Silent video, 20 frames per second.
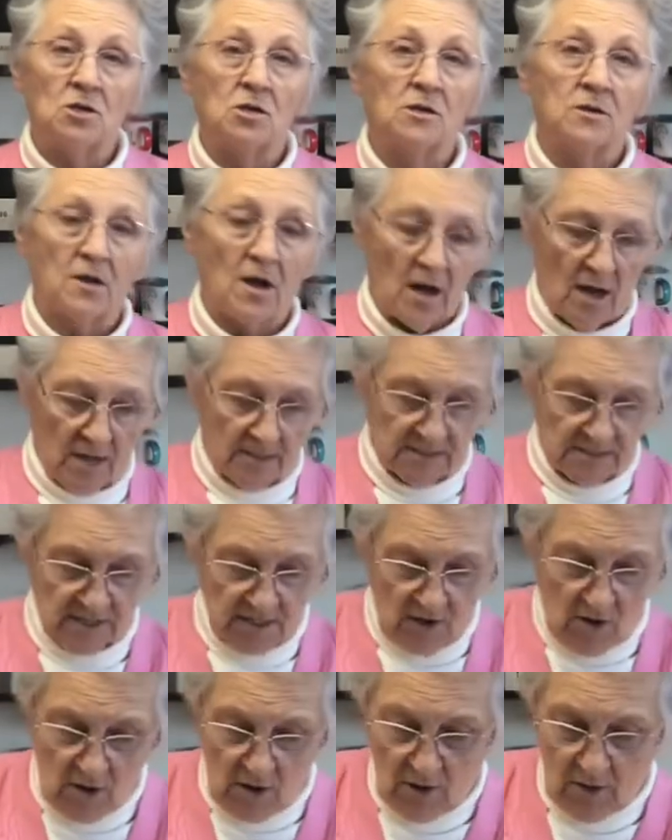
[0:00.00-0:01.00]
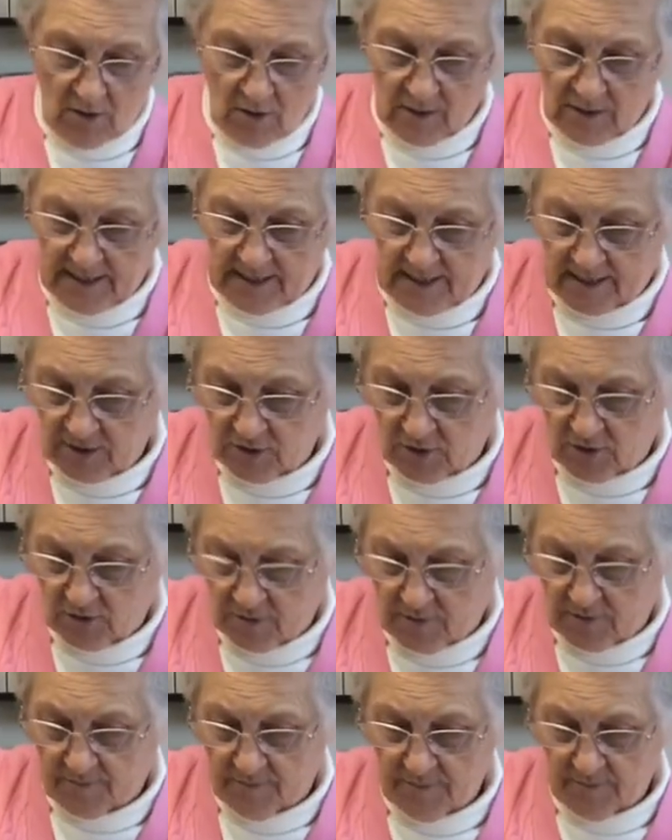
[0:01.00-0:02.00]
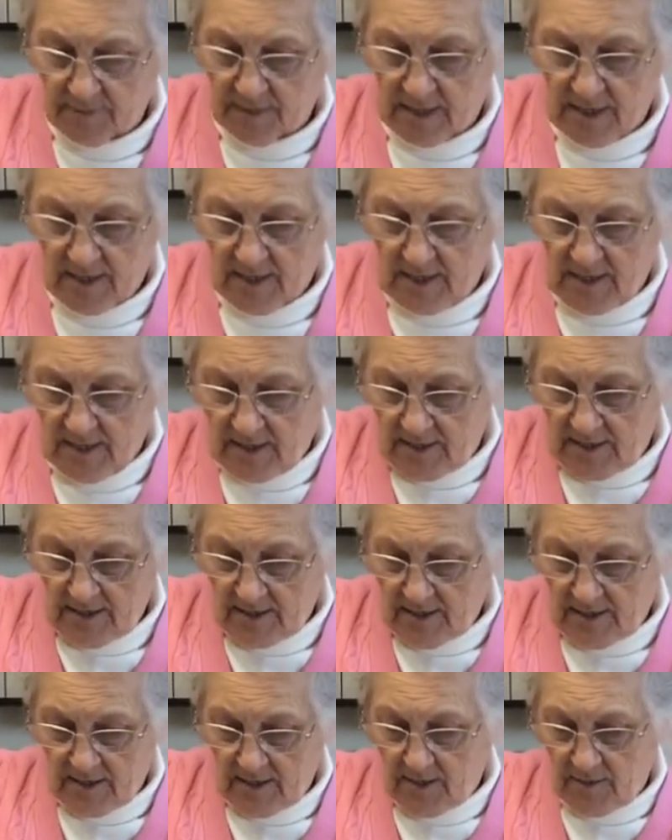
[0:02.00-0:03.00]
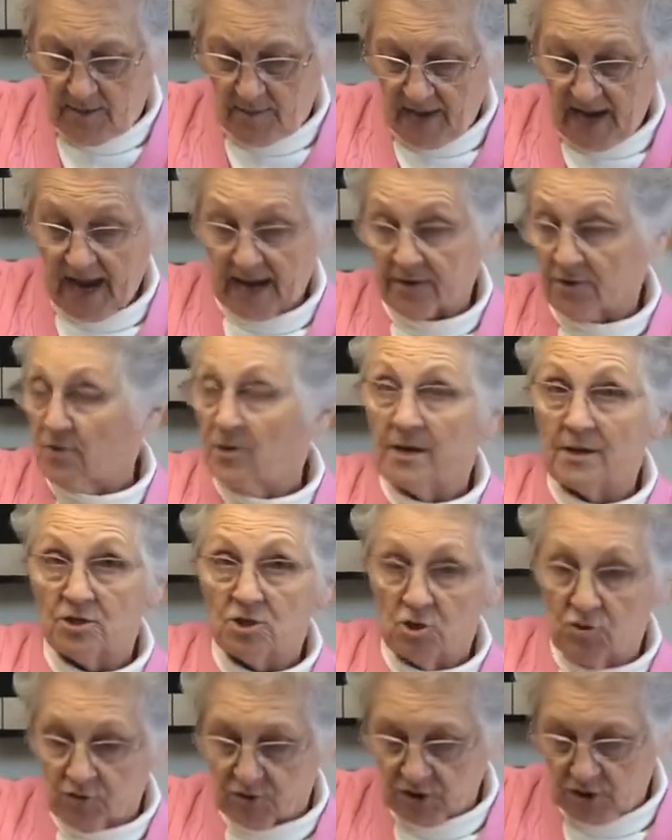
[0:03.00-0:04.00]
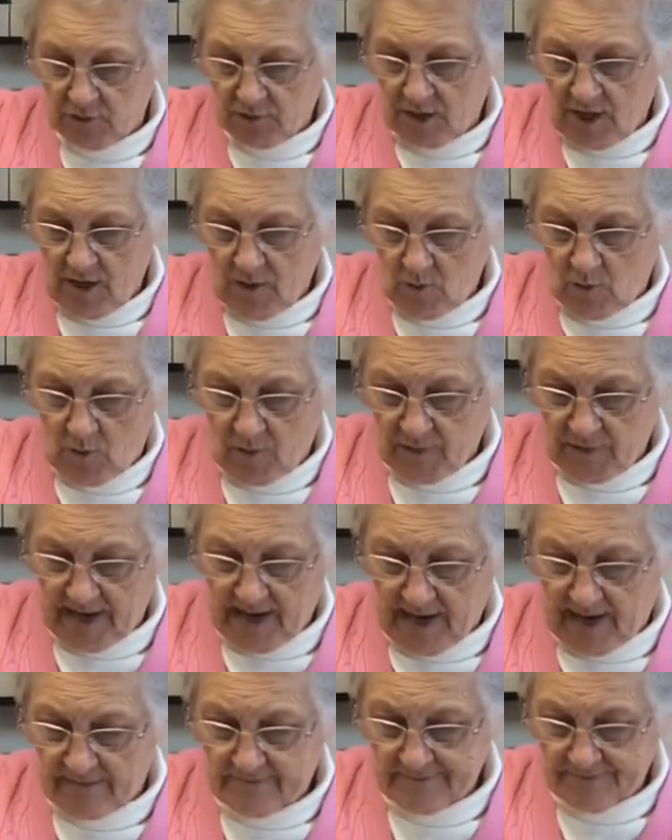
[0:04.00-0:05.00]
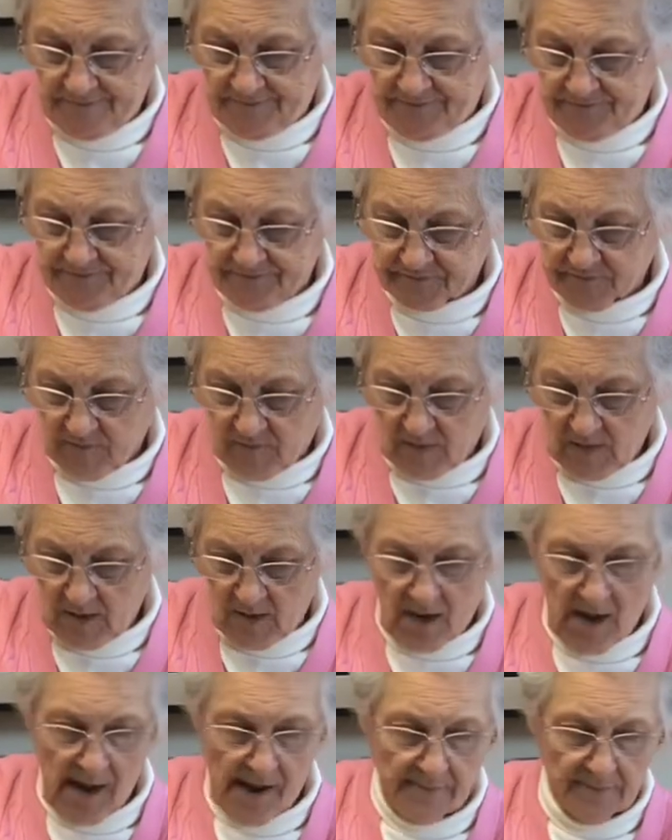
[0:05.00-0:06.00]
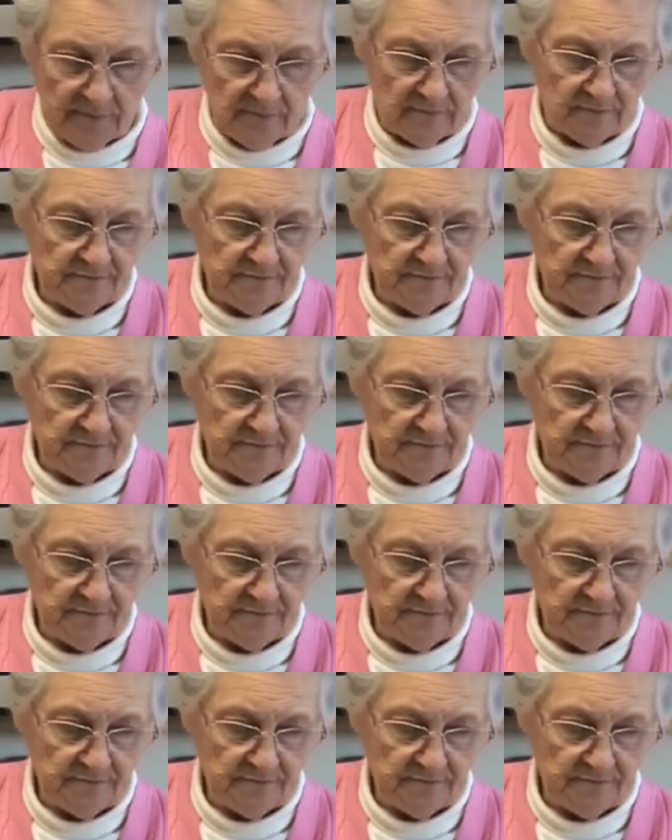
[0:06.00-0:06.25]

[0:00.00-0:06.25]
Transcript: little knots all in your mm -hmm. uh, batter, and you do not want that. Okay.